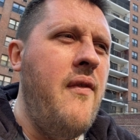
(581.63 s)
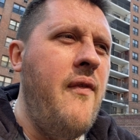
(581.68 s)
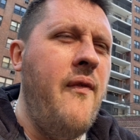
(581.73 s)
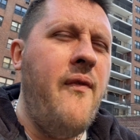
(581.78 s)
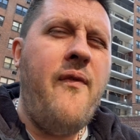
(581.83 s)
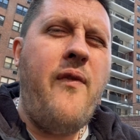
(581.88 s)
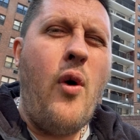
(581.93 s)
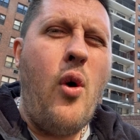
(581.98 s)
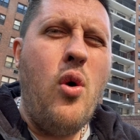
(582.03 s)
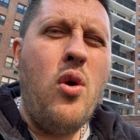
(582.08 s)

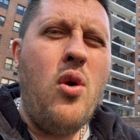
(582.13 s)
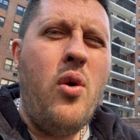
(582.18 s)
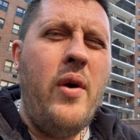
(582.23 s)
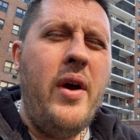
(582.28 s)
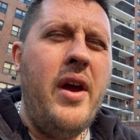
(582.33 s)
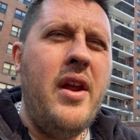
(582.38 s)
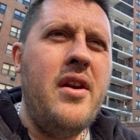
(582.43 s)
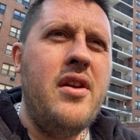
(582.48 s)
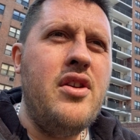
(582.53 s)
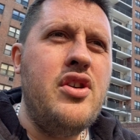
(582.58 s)
photo
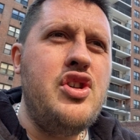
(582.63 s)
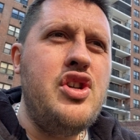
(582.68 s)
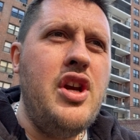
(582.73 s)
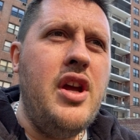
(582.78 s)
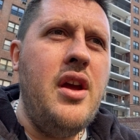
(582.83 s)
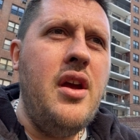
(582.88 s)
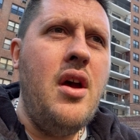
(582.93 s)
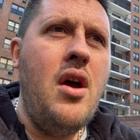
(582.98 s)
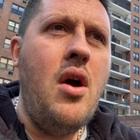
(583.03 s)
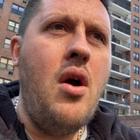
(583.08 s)

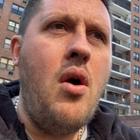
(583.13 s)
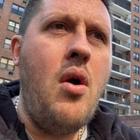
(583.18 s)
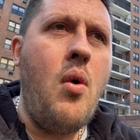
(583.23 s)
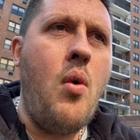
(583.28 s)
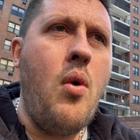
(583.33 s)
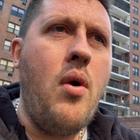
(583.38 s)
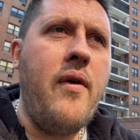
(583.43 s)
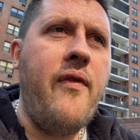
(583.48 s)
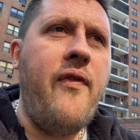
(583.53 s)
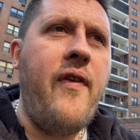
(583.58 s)
energy
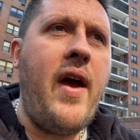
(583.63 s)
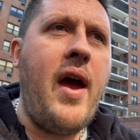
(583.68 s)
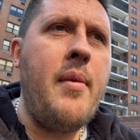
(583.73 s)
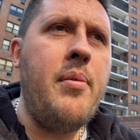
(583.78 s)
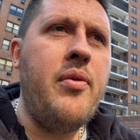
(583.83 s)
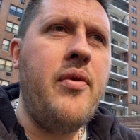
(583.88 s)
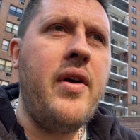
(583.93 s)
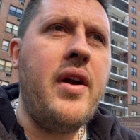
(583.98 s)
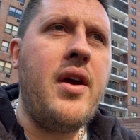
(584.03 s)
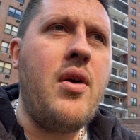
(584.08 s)
or
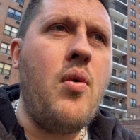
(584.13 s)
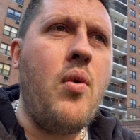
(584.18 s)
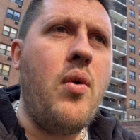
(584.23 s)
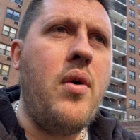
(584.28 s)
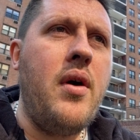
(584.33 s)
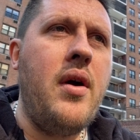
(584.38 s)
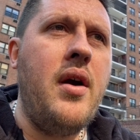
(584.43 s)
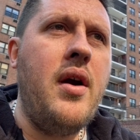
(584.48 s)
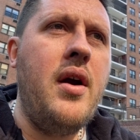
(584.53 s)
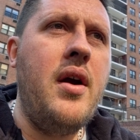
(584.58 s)
fabric
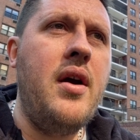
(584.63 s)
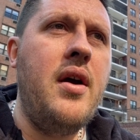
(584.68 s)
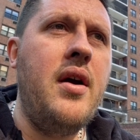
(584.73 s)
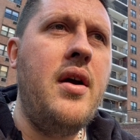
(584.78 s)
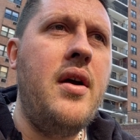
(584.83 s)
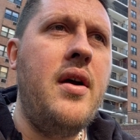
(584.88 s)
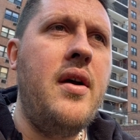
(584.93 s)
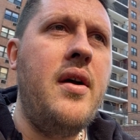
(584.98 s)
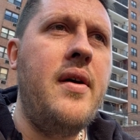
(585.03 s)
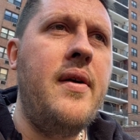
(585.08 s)
or
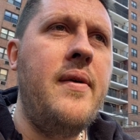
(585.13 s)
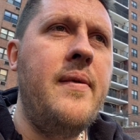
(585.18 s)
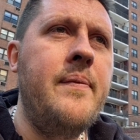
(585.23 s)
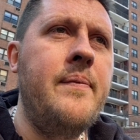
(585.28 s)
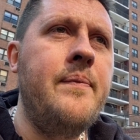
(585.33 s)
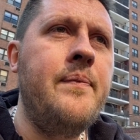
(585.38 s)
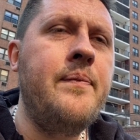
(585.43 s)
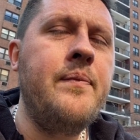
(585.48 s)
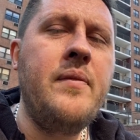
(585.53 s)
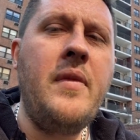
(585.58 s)

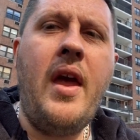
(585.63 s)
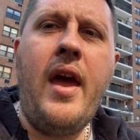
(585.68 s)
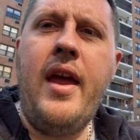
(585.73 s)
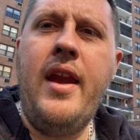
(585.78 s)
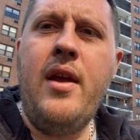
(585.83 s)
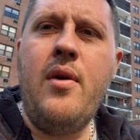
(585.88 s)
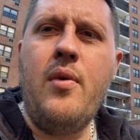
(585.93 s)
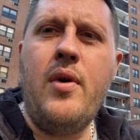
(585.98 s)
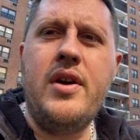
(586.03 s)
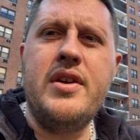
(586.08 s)

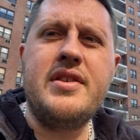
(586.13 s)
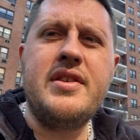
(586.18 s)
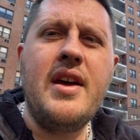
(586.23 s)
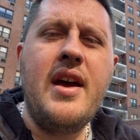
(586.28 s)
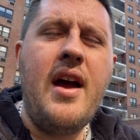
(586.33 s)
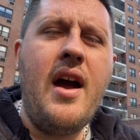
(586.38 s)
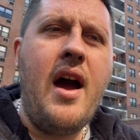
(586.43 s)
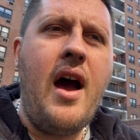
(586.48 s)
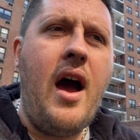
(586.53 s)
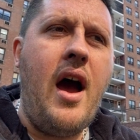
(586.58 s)
anyways
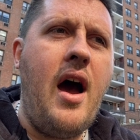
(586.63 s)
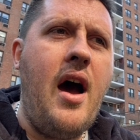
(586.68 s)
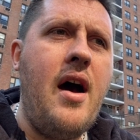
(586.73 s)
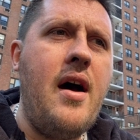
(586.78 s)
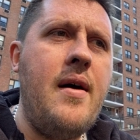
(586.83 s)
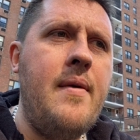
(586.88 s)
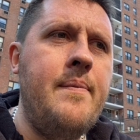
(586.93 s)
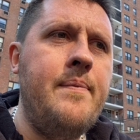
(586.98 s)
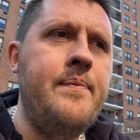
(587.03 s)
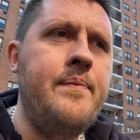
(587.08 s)

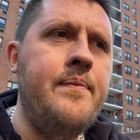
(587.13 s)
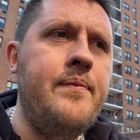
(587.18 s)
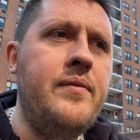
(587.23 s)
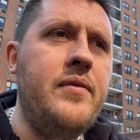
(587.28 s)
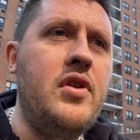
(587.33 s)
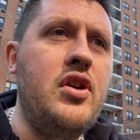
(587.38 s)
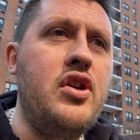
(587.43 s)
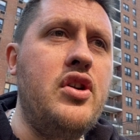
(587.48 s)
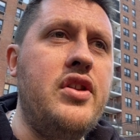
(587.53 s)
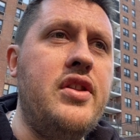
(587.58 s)
um,
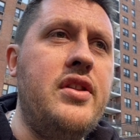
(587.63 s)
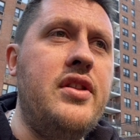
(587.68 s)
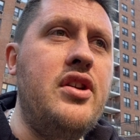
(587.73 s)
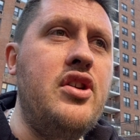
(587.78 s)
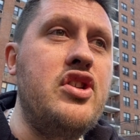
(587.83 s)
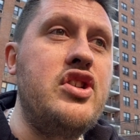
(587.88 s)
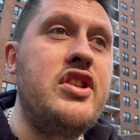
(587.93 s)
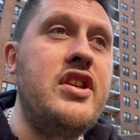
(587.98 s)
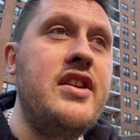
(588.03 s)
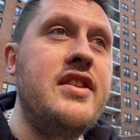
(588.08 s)
there,
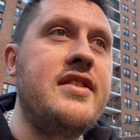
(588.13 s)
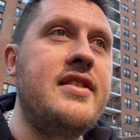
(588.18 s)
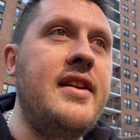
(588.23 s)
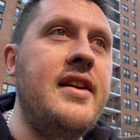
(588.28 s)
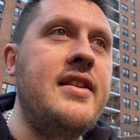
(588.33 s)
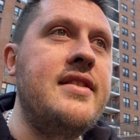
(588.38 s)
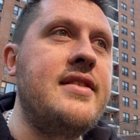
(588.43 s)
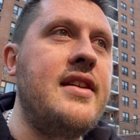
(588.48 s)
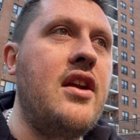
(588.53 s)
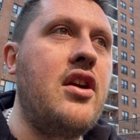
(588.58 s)
there's these
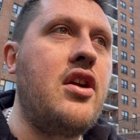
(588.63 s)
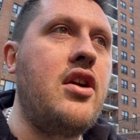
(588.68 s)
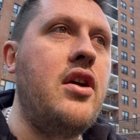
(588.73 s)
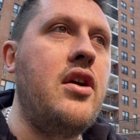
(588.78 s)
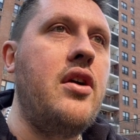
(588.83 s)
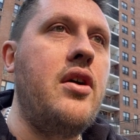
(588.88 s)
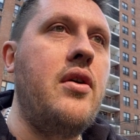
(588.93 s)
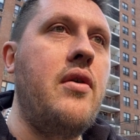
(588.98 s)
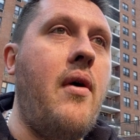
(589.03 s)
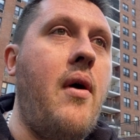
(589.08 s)
things that
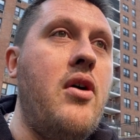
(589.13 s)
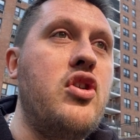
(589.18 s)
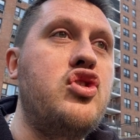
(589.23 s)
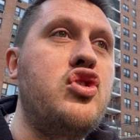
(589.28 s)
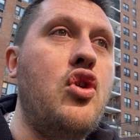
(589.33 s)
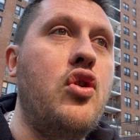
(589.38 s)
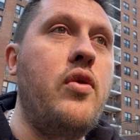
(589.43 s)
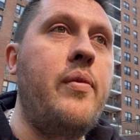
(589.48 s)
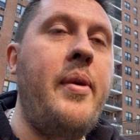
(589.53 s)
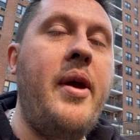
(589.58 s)
a, a
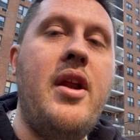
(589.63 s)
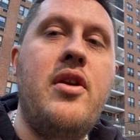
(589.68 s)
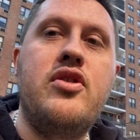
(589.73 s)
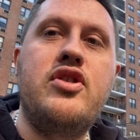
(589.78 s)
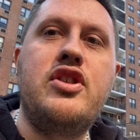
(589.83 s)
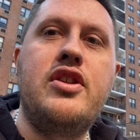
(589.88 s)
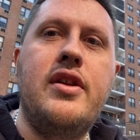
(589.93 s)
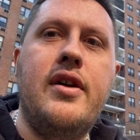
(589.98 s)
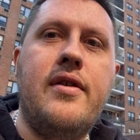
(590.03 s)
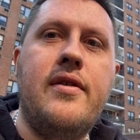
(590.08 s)
solar panel
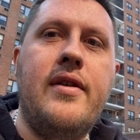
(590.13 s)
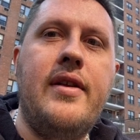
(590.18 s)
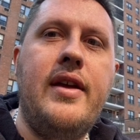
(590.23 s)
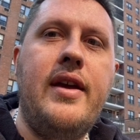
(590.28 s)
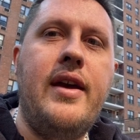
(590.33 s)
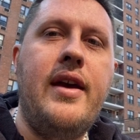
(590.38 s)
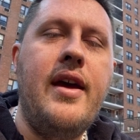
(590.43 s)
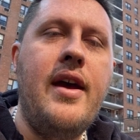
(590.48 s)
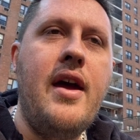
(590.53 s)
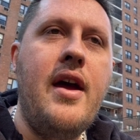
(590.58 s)
is
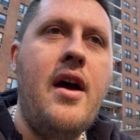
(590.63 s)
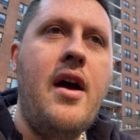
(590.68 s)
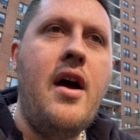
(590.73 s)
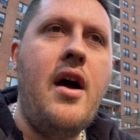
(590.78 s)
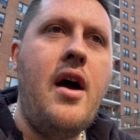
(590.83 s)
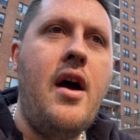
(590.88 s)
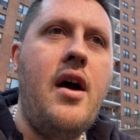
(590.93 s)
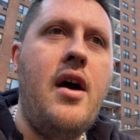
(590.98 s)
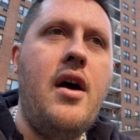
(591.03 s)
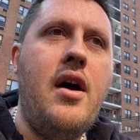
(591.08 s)
literally
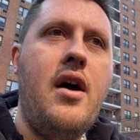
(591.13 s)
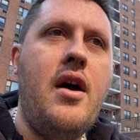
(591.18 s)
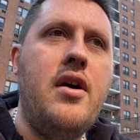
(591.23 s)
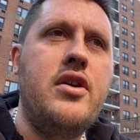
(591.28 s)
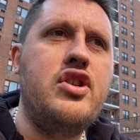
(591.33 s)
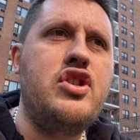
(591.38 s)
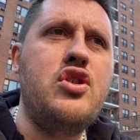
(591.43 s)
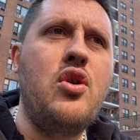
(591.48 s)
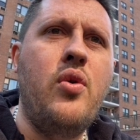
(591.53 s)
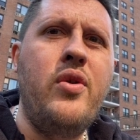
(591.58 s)

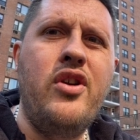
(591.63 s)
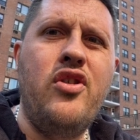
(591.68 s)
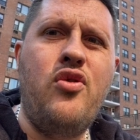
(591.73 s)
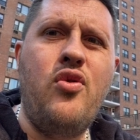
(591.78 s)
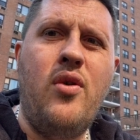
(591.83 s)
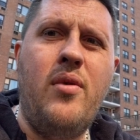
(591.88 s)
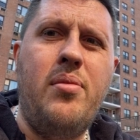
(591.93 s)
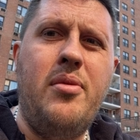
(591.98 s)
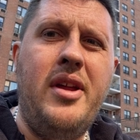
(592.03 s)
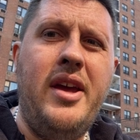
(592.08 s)
uh, sewn
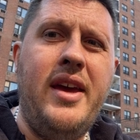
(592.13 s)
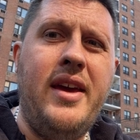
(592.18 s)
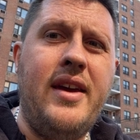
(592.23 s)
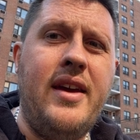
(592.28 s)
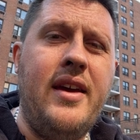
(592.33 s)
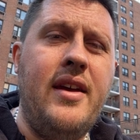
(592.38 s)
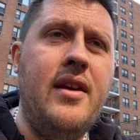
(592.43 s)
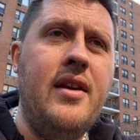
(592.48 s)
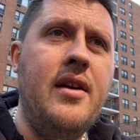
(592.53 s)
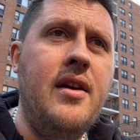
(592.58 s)
into a
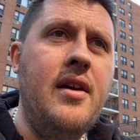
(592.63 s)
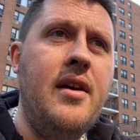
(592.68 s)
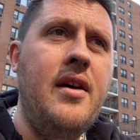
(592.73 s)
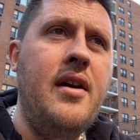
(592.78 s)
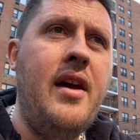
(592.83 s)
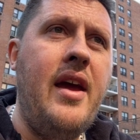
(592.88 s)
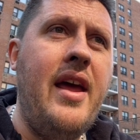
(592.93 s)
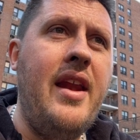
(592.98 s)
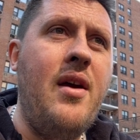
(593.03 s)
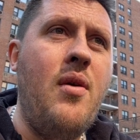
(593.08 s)
blanket
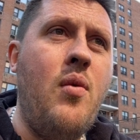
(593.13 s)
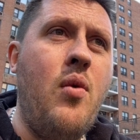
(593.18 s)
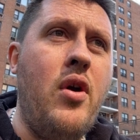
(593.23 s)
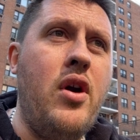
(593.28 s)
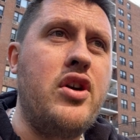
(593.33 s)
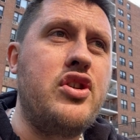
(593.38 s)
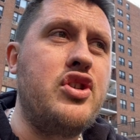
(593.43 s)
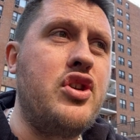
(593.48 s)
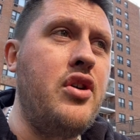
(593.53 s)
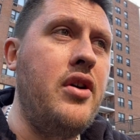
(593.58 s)
and it
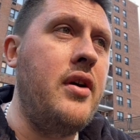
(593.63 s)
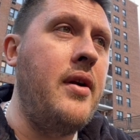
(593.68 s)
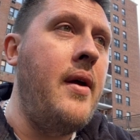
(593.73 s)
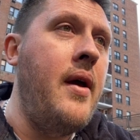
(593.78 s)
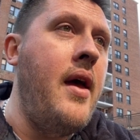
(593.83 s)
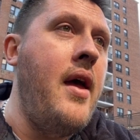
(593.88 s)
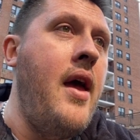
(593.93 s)
works good.